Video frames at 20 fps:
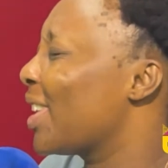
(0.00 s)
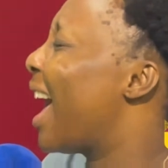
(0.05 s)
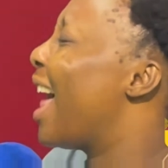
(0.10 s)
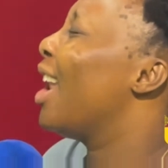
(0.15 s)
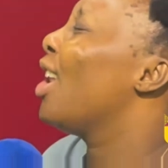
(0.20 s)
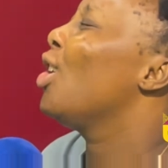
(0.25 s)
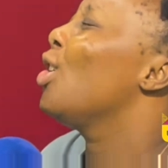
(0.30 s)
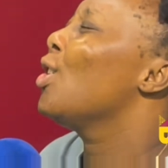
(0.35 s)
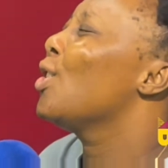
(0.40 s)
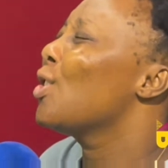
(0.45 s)

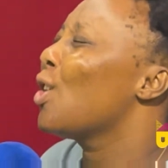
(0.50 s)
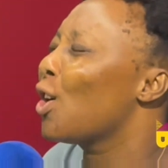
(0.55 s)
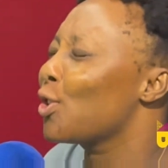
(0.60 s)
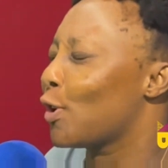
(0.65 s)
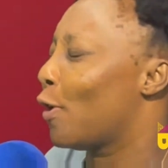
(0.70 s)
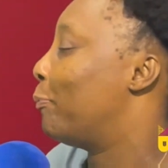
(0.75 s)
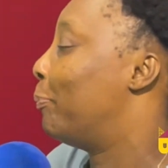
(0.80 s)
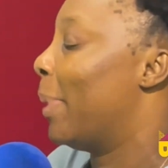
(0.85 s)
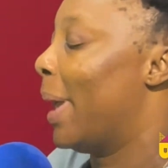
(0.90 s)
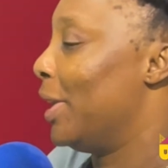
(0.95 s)
A lot
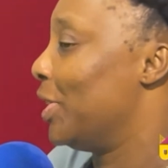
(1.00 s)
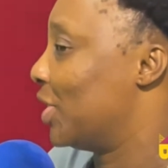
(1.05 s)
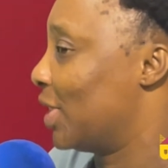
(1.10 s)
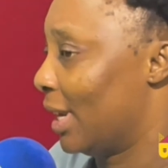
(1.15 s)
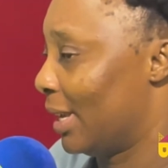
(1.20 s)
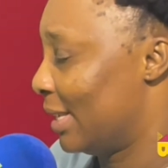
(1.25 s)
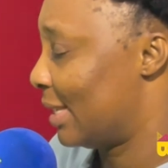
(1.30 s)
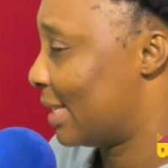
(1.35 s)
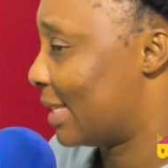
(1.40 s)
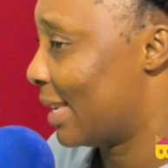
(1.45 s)
of
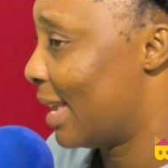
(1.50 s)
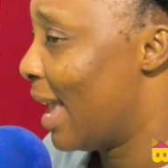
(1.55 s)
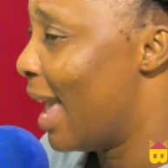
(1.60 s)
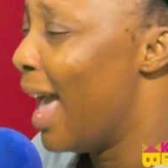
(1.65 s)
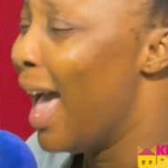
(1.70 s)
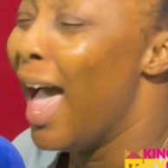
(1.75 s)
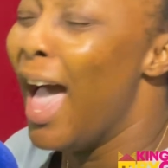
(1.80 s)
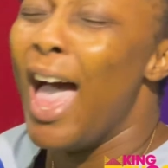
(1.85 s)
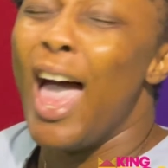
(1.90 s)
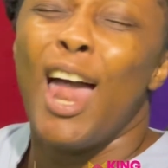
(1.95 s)
patience.
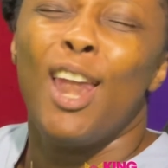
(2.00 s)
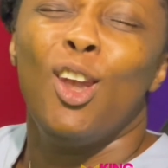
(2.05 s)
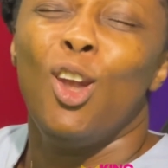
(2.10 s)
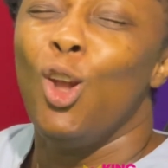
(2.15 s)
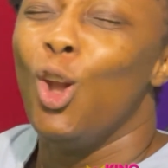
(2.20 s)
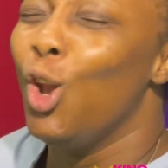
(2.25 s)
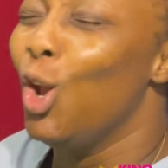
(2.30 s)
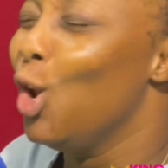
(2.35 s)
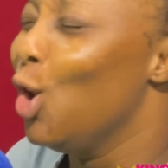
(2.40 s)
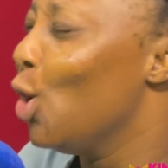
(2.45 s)
I
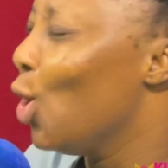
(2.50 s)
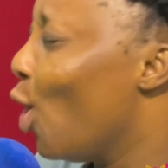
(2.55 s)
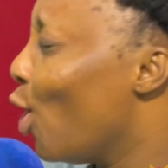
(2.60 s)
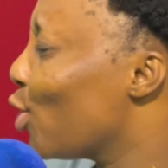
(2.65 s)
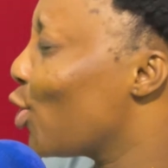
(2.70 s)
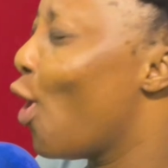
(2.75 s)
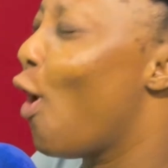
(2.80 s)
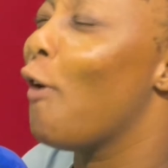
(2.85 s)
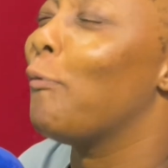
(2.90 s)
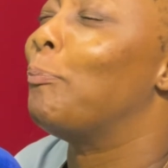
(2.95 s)

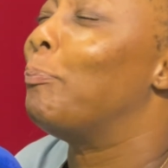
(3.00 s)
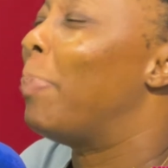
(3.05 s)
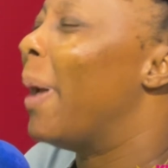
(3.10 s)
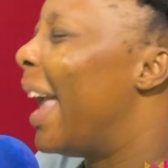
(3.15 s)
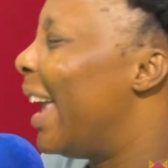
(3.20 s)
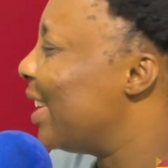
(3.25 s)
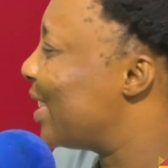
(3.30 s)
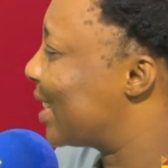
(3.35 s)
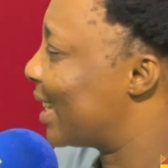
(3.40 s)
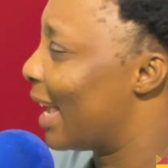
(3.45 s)

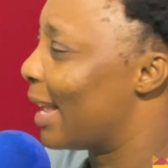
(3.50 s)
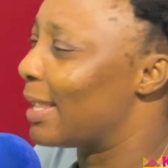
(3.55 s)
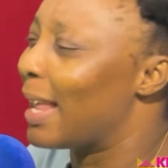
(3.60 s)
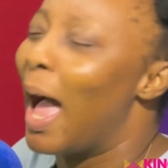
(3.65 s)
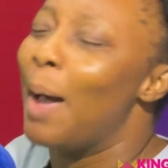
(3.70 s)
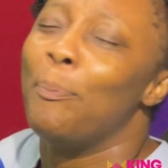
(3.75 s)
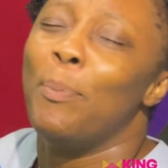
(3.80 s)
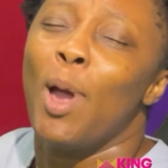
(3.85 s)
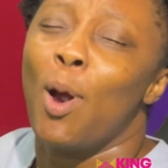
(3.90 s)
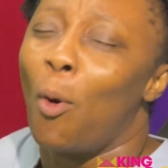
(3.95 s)

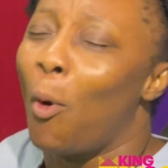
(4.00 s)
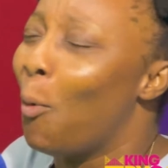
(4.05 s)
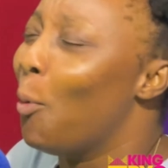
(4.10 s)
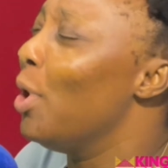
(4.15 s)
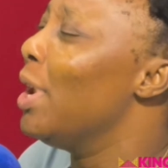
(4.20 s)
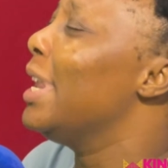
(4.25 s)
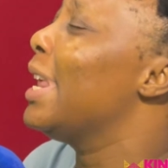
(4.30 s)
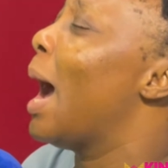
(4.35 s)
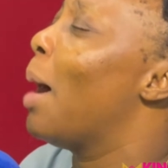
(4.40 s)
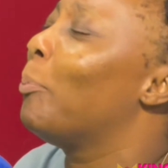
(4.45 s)
beg you,
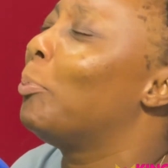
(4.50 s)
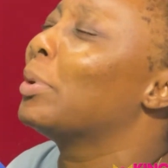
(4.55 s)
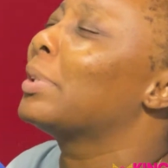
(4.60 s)
unia